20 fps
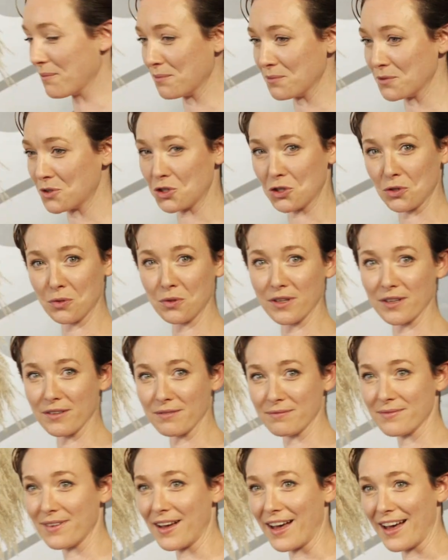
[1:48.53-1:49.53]
Sure.
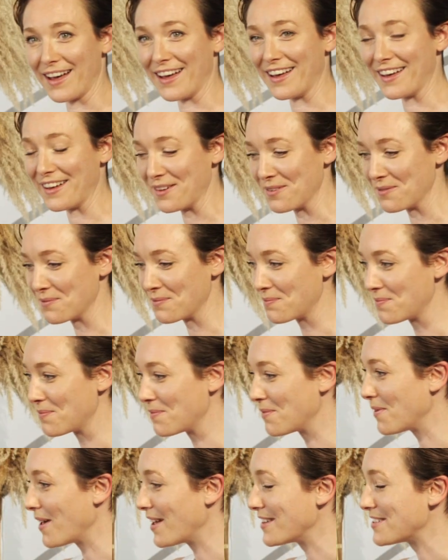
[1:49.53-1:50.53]

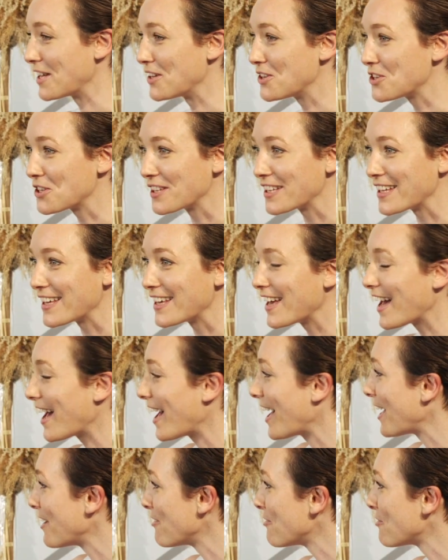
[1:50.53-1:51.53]
Essentially,
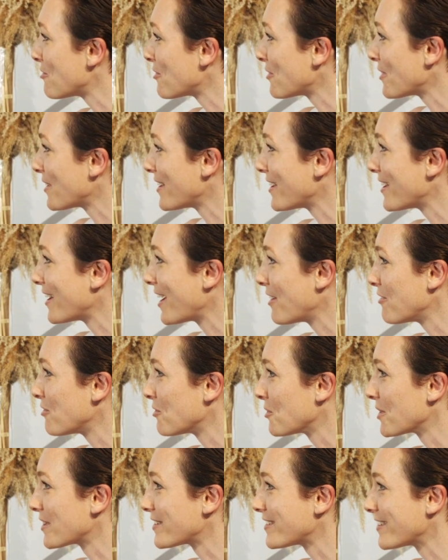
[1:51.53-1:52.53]
I've
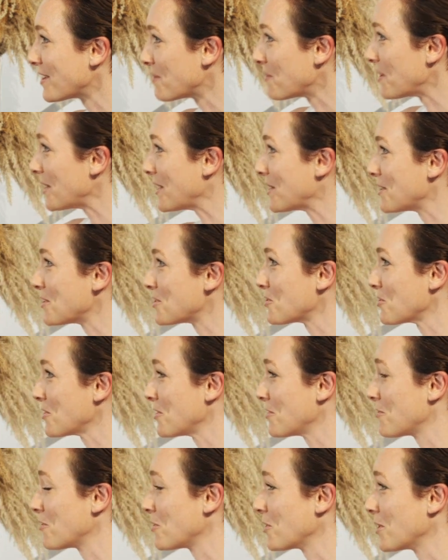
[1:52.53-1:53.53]
worked in the media
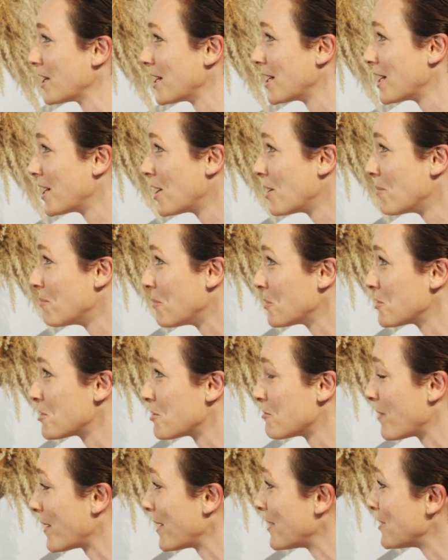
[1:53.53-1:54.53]
industry for most
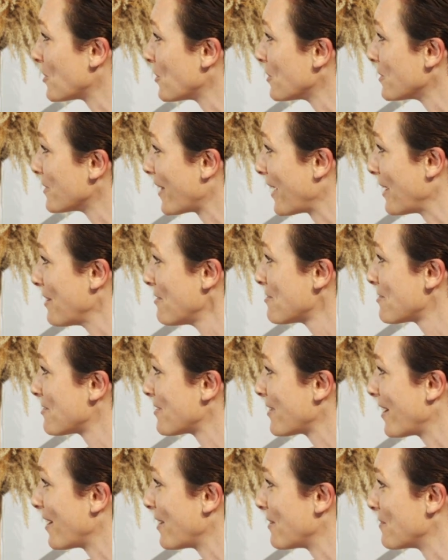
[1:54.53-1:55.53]
of my adult life,
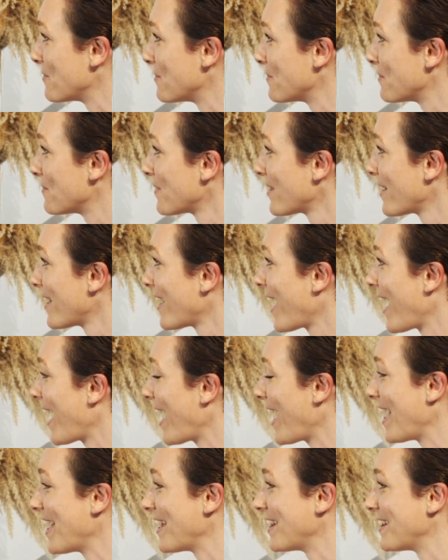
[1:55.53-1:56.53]
and
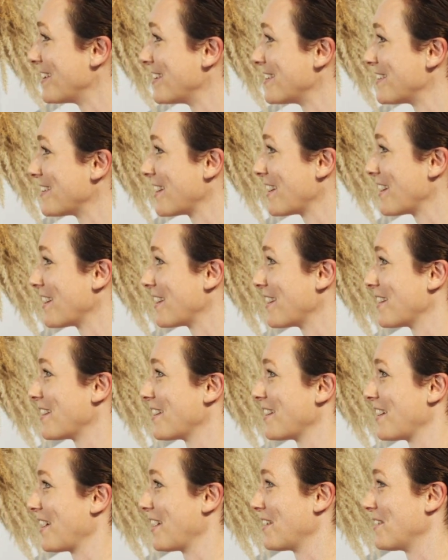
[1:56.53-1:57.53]

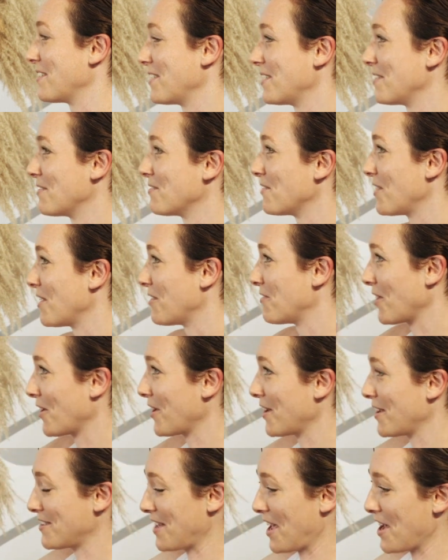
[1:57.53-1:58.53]
in
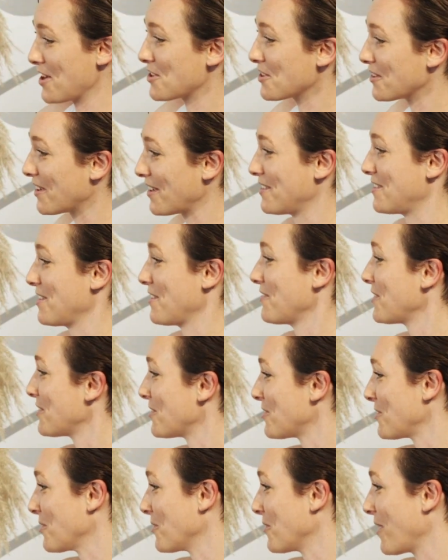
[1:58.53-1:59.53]
various echelons of it.
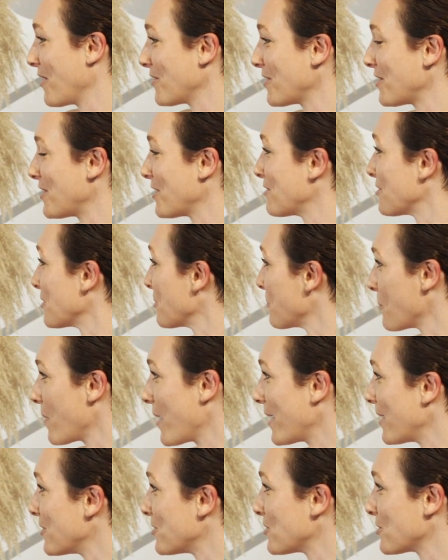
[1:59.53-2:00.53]
So everything from
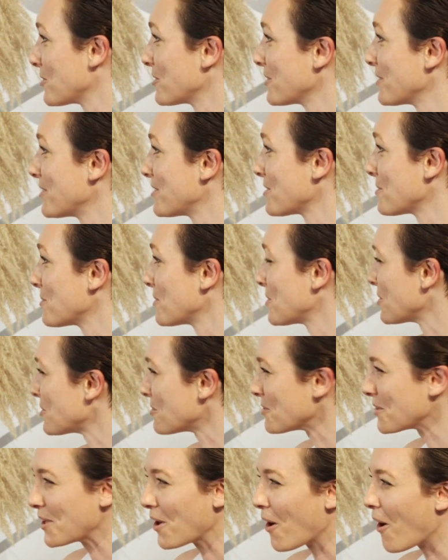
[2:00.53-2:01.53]
wire journalism, which is
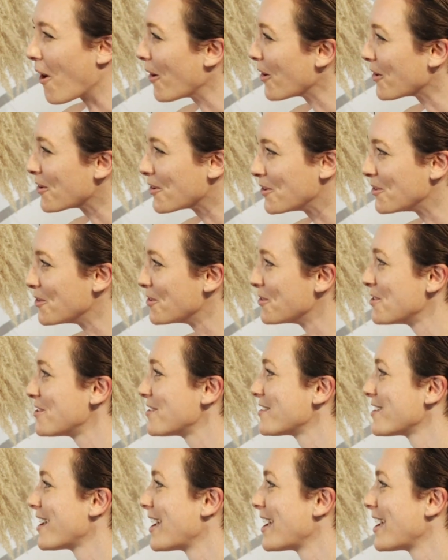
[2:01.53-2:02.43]
really hard news,